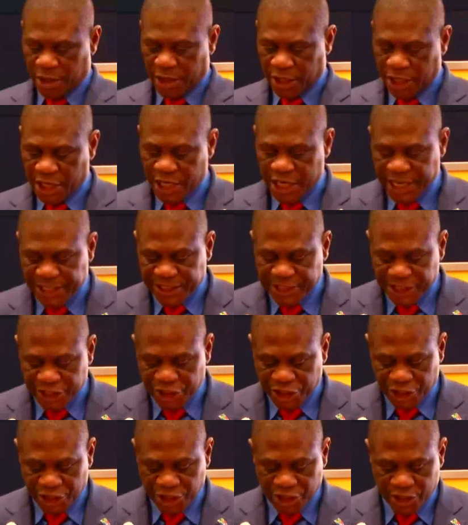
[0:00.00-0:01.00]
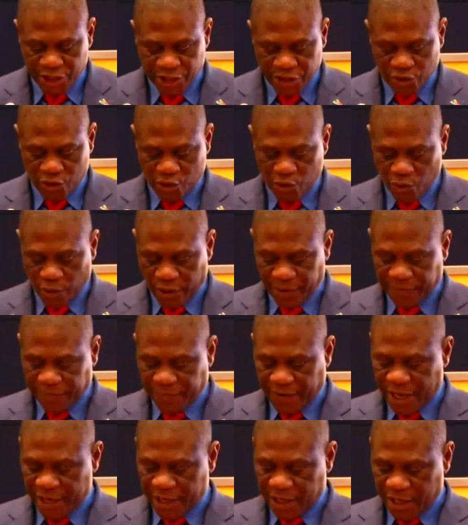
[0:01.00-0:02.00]
In addition to
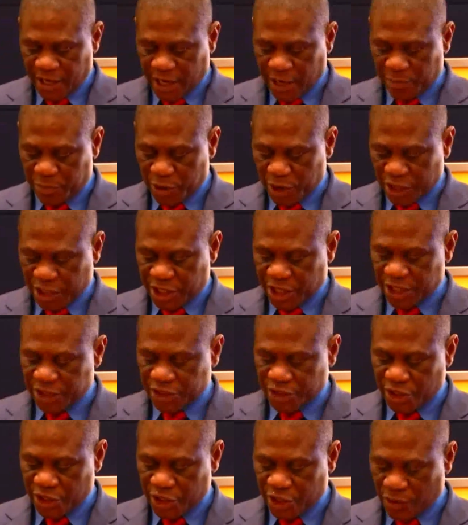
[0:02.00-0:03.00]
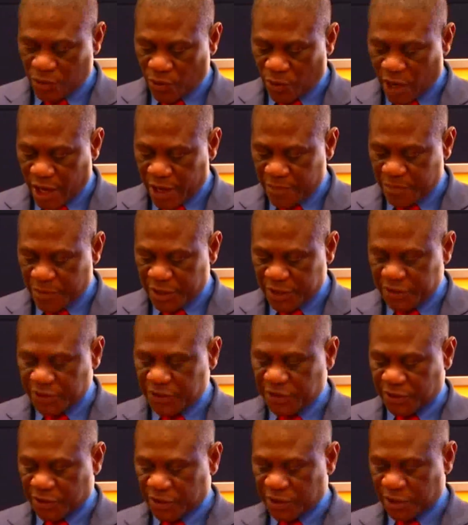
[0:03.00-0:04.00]
refining application
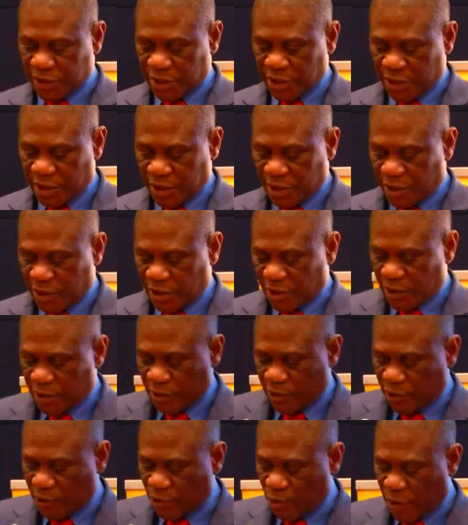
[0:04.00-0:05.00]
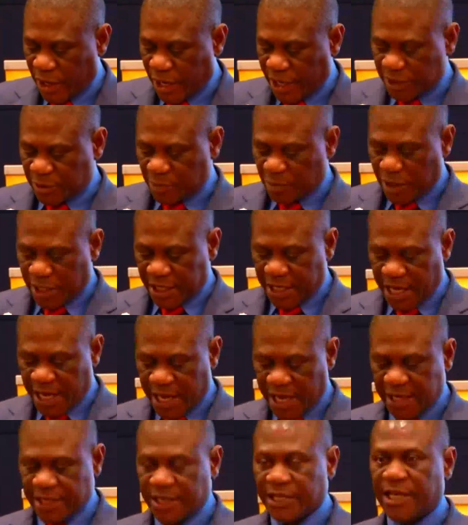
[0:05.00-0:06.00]
requirements to
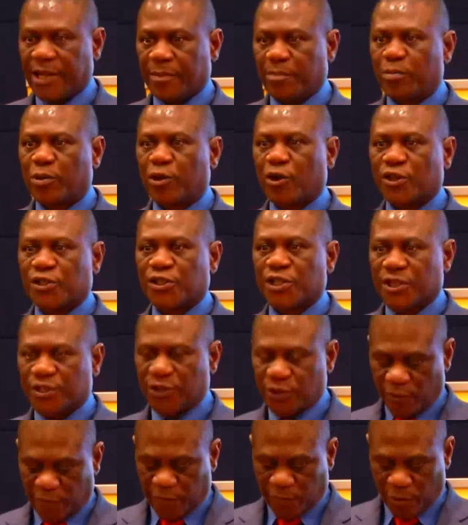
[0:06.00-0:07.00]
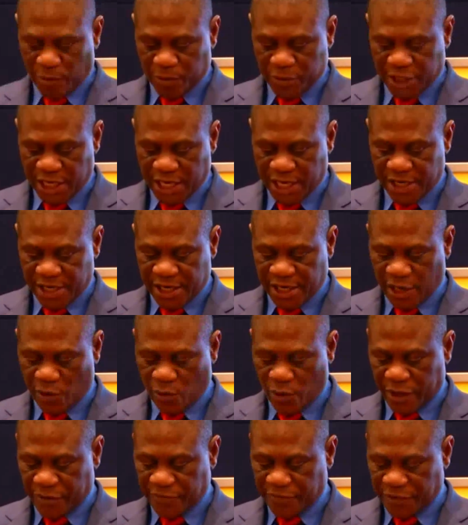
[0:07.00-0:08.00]
expedite the process of obtaining a
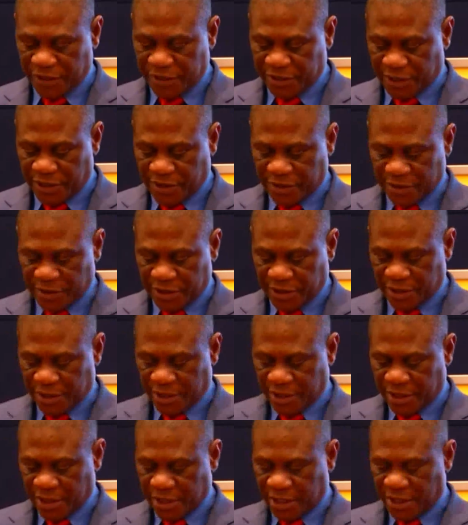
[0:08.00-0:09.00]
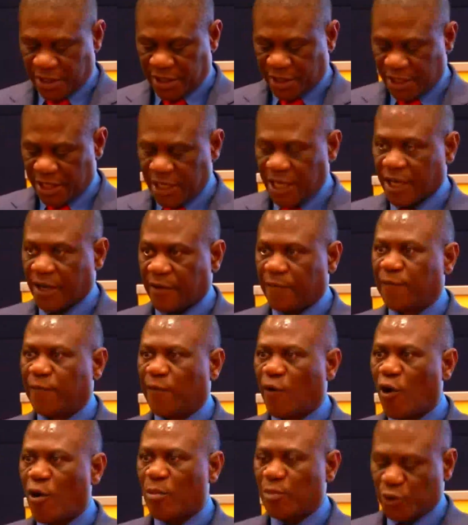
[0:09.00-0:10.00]
work visa, the
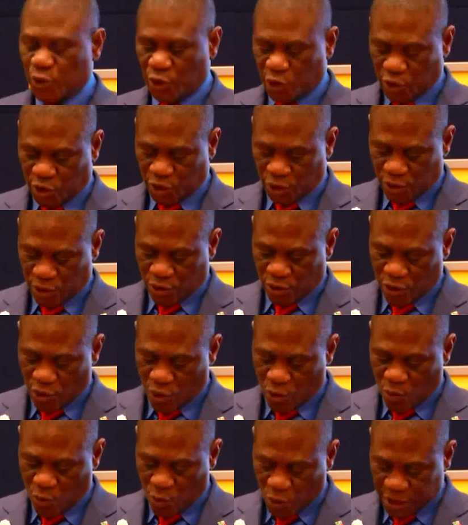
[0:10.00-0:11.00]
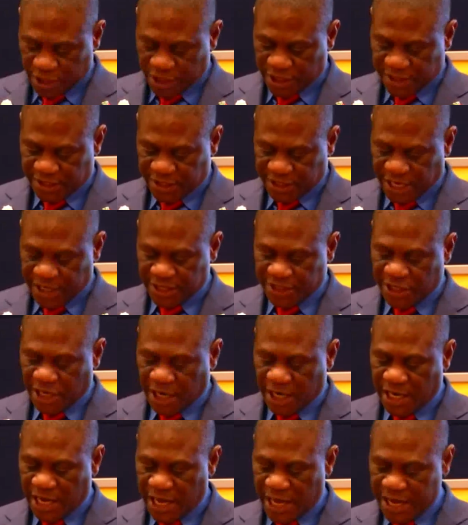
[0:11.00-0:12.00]
reforms would
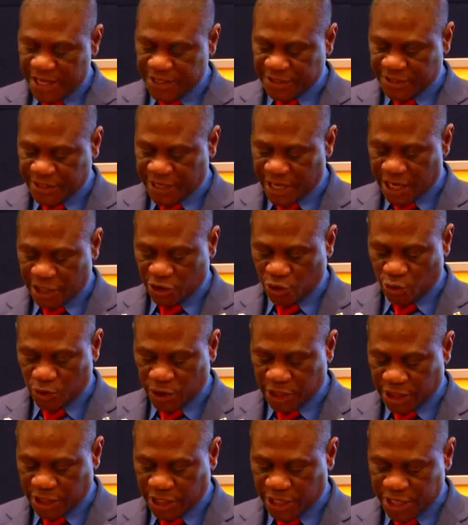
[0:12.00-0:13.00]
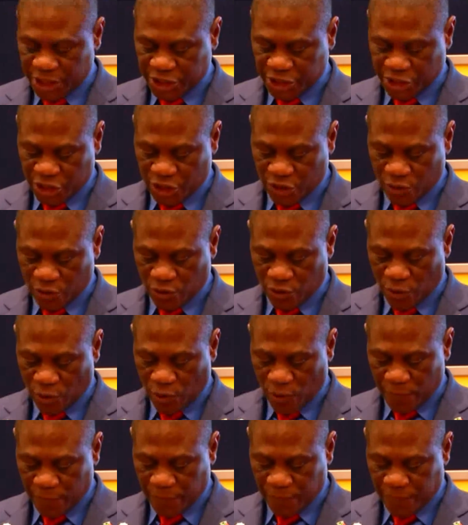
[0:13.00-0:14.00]
decentralize the adjudication
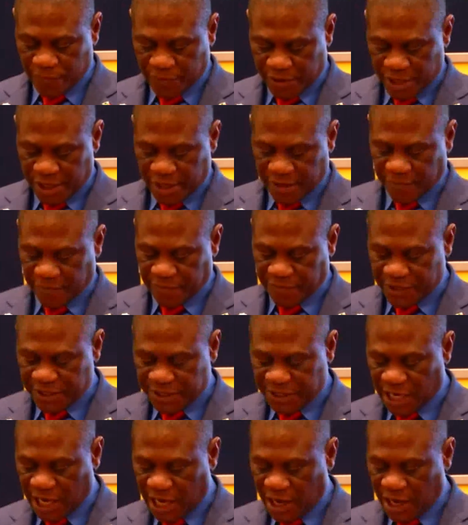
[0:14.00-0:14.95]
of visa